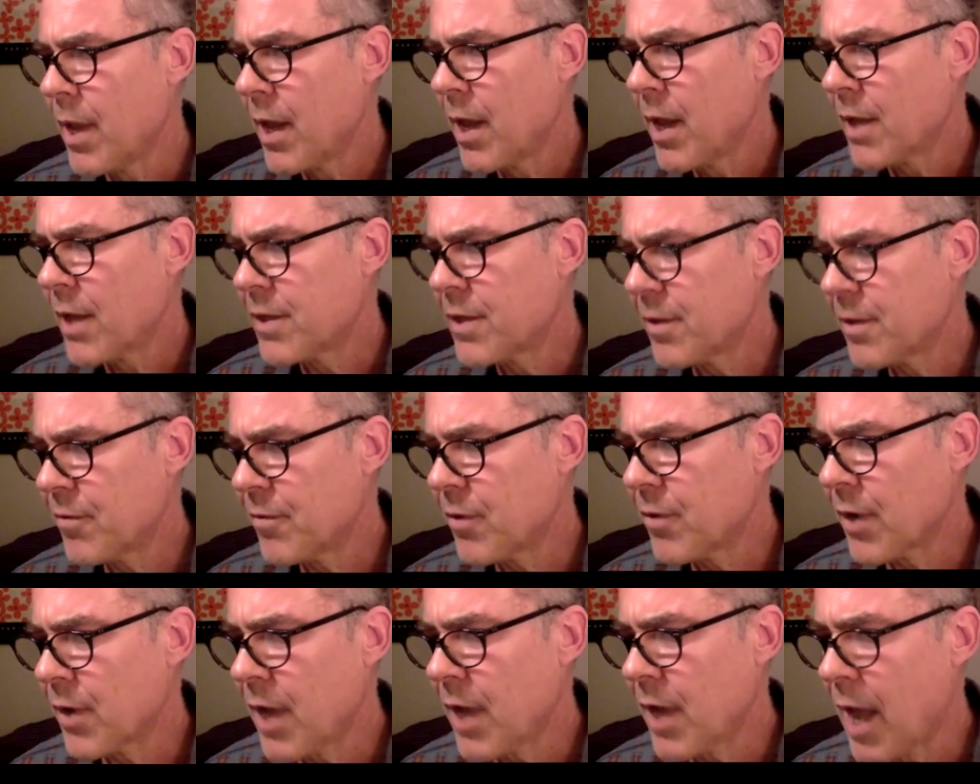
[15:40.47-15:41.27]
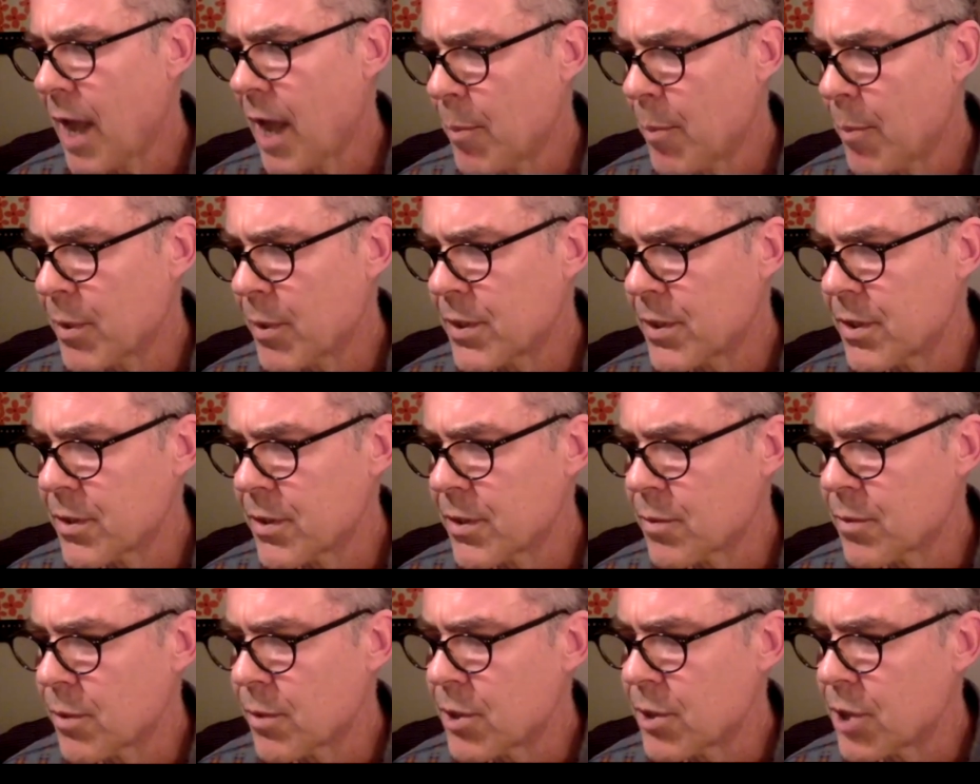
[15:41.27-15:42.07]
as if their
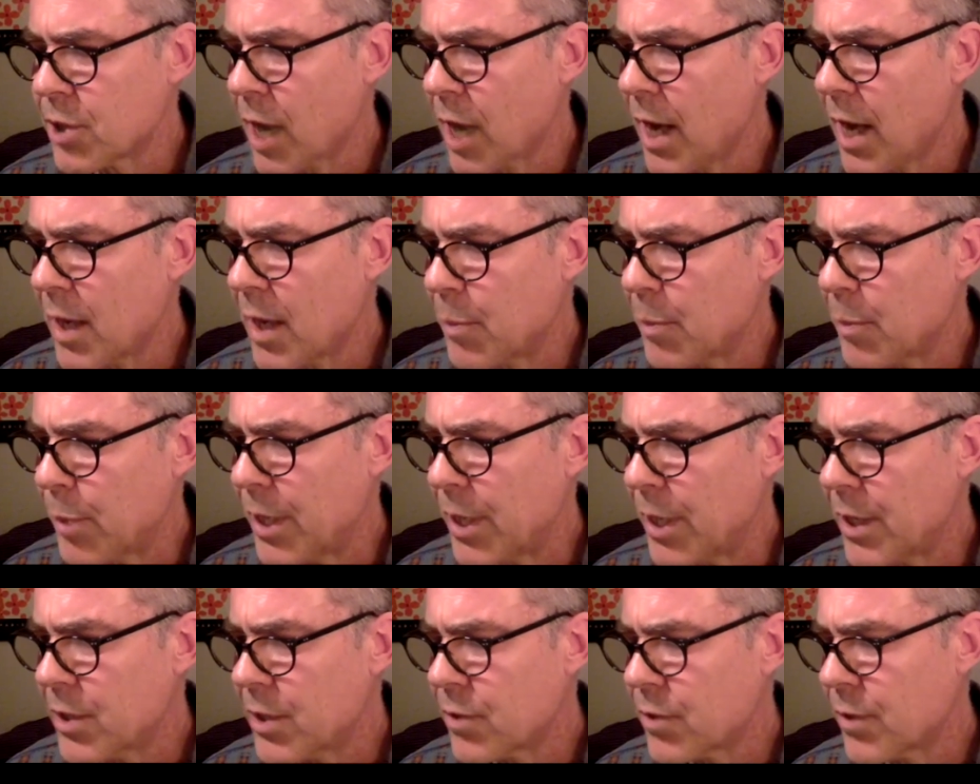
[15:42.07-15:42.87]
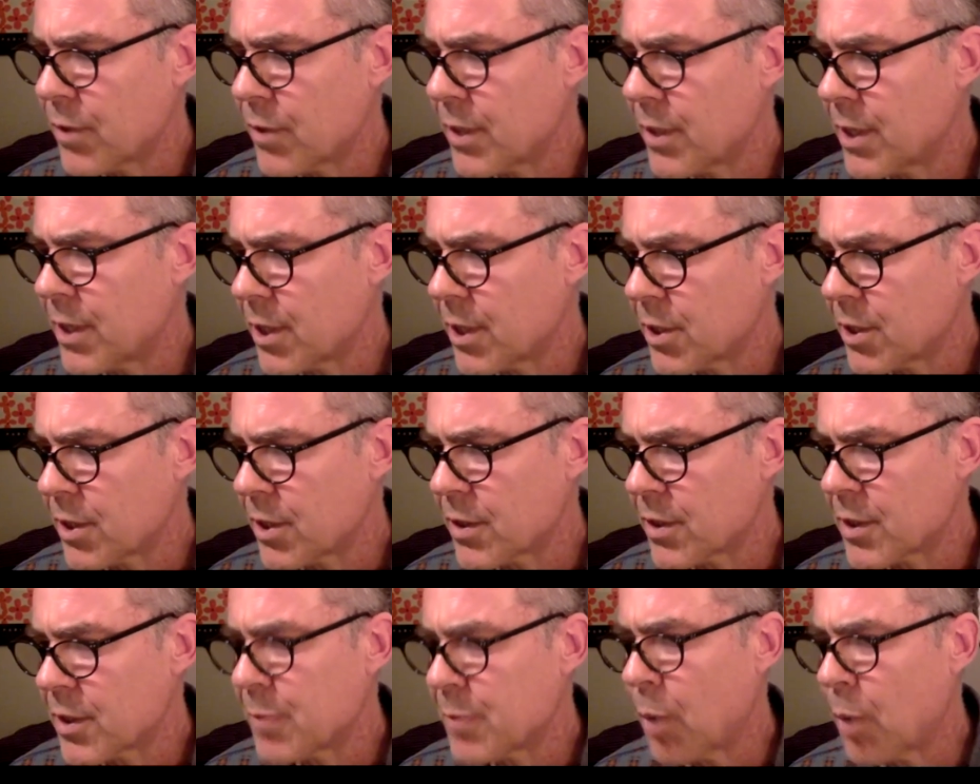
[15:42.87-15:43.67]
campuses were giant petri
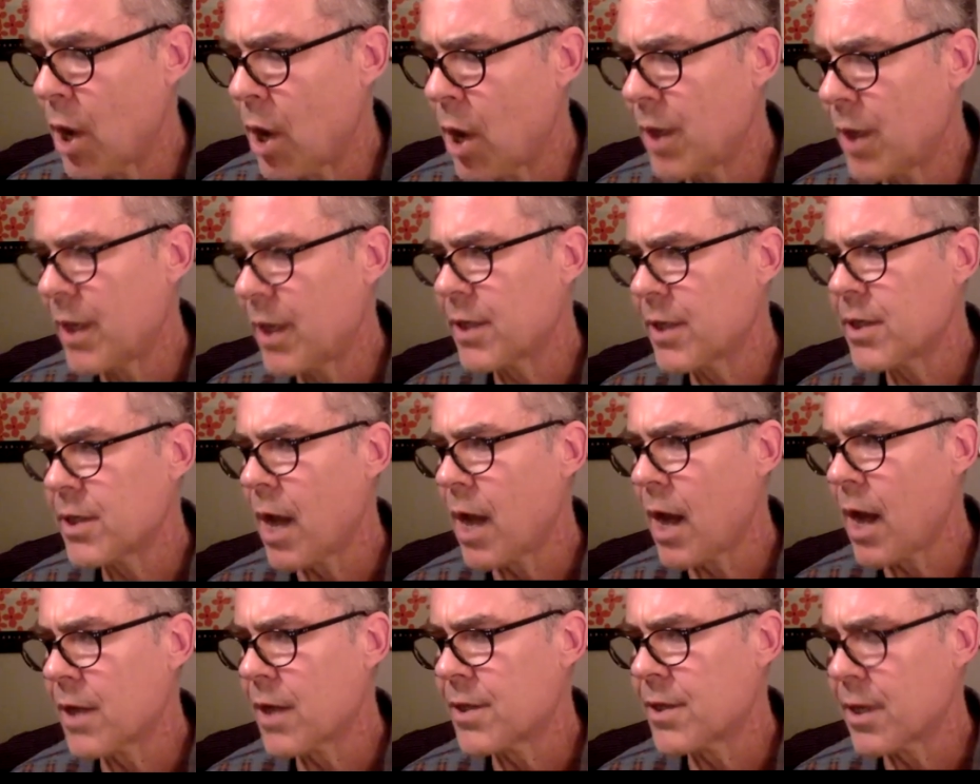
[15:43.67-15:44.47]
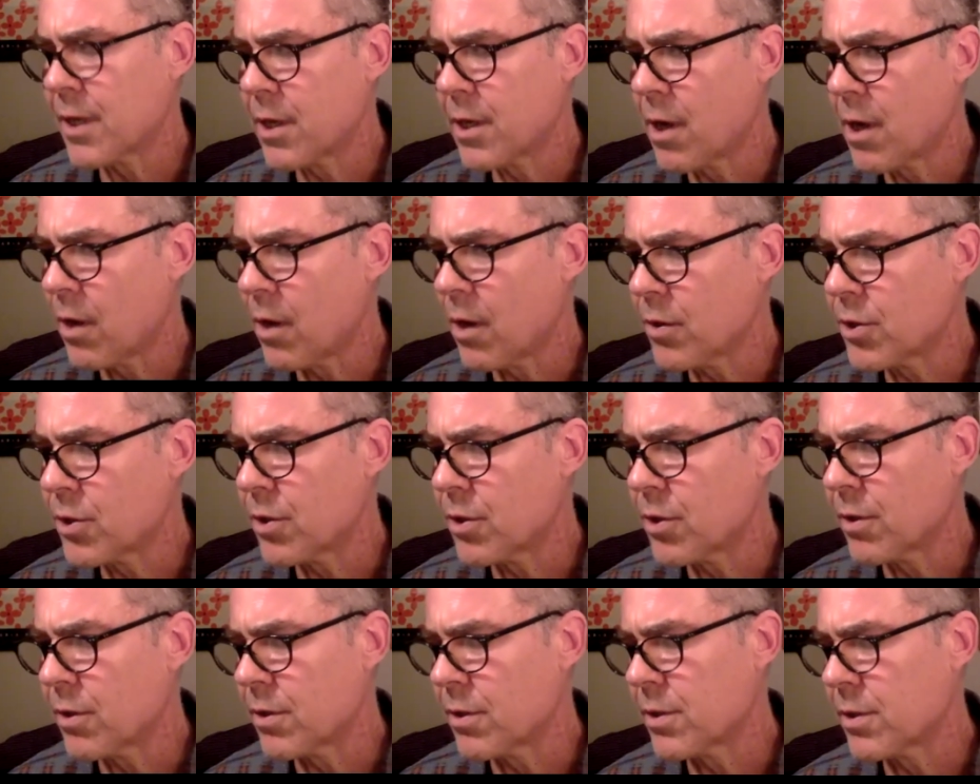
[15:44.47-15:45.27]
dishes spawning toxic
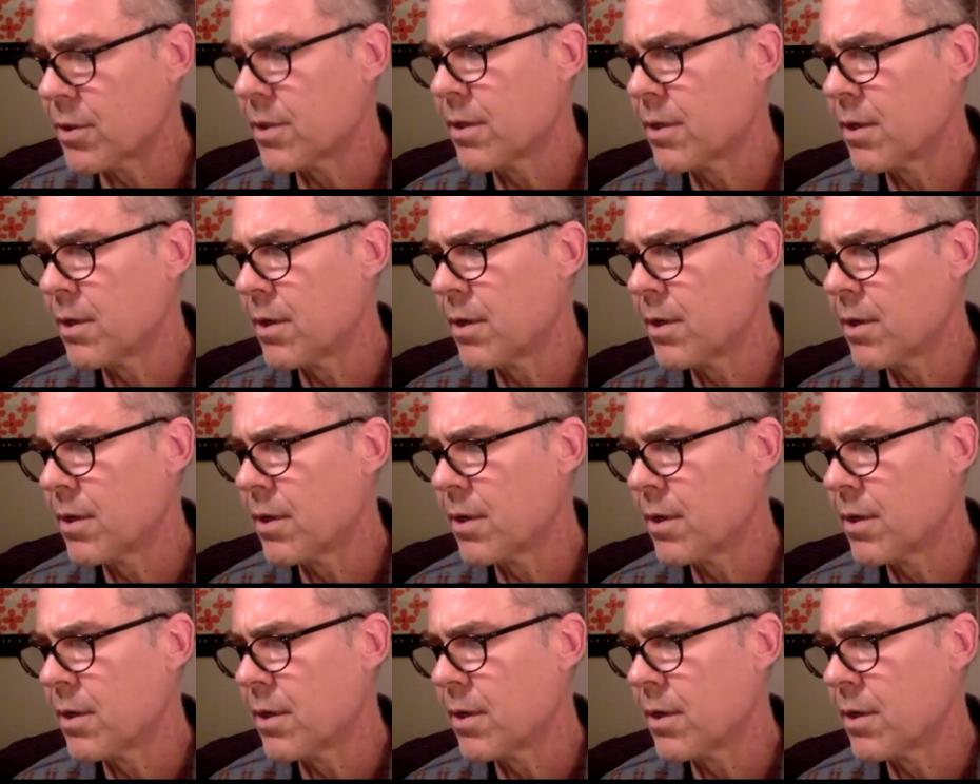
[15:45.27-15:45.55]
cultures.